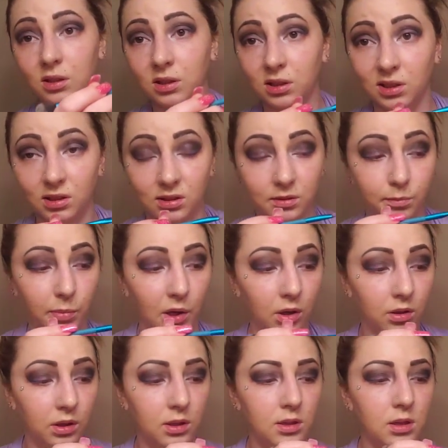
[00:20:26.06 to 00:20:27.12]
because it's
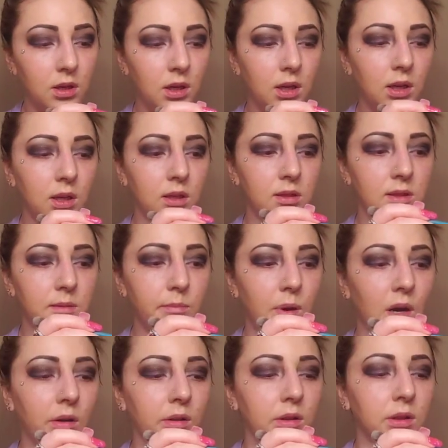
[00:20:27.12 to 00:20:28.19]
party, it's
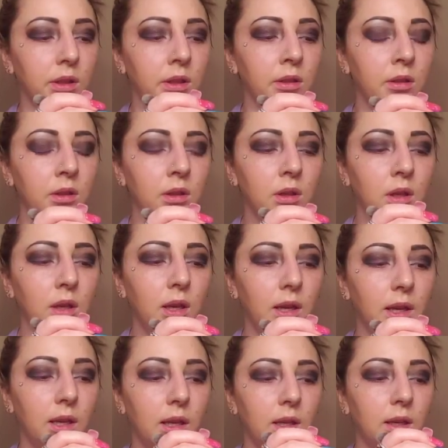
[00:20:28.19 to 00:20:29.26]
sparkly,
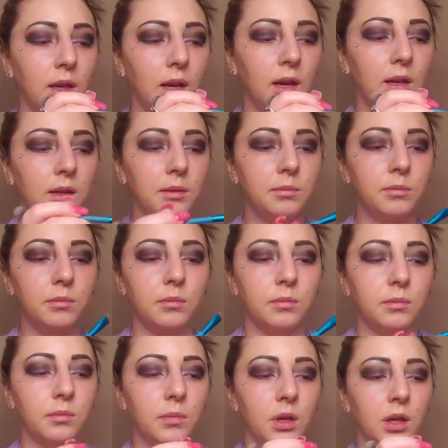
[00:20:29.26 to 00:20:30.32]
and
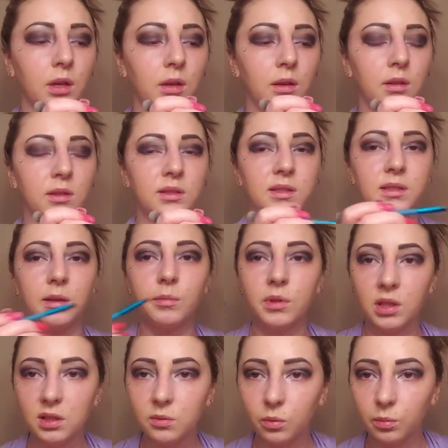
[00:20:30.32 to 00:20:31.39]
some of
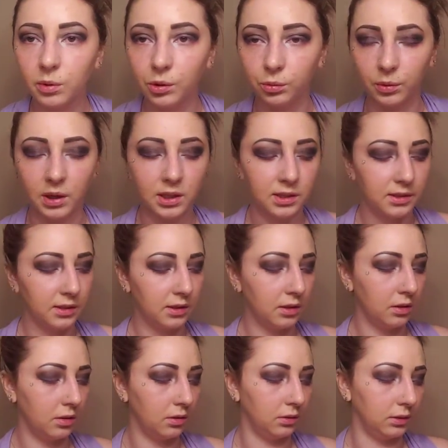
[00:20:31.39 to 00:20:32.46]
this will be erased
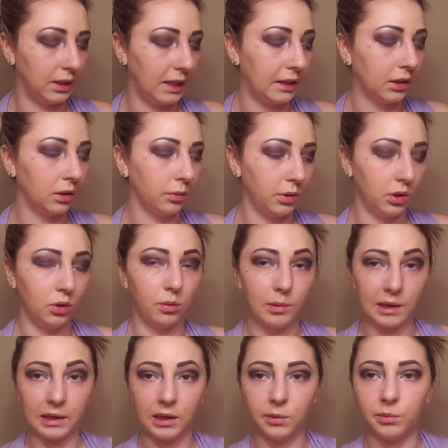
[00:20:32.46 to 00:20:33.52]
later when you go
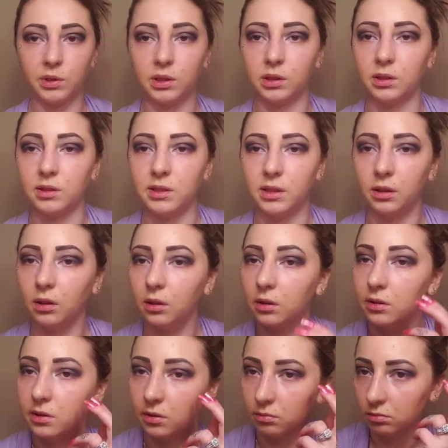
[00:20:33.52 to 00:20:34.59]
back in with the
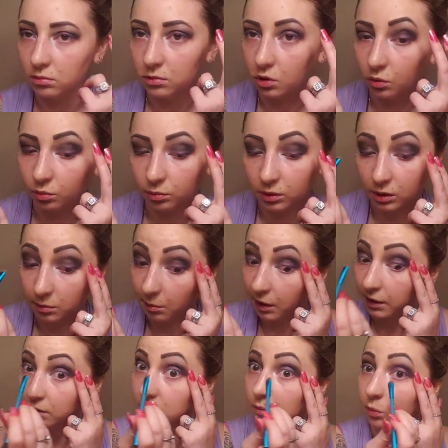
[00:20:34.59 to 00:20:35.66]
concealer, so don't really
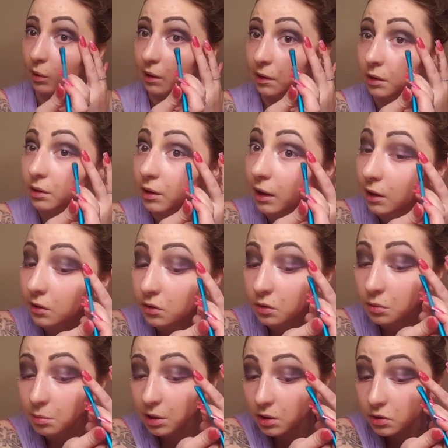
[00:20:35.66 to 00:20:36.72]
mind where it gets
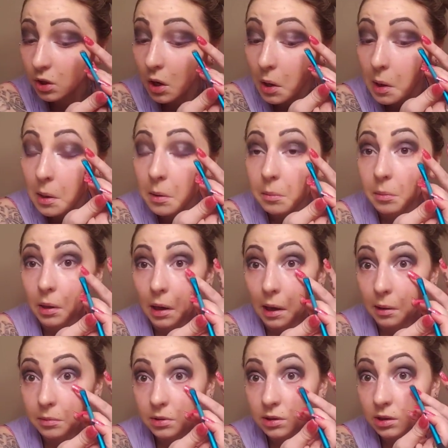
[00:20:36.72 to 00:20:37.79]
too much. But
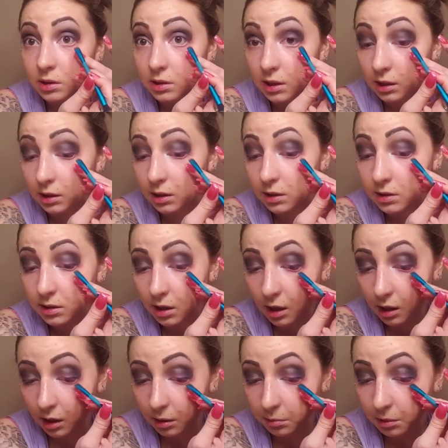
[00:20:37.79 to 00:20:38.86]
I'm just going to take this
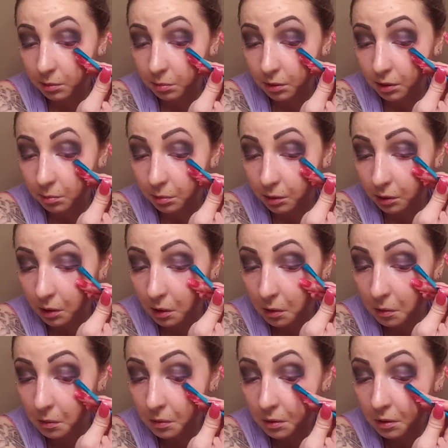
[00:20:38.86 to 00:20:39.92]
and I'm going to put it
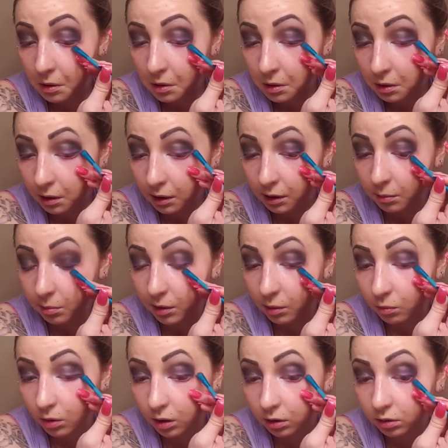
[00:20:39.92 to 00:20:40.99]
below like my
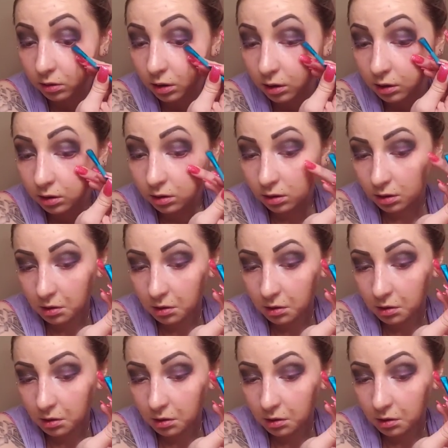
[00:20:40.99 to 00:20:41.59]
waterline.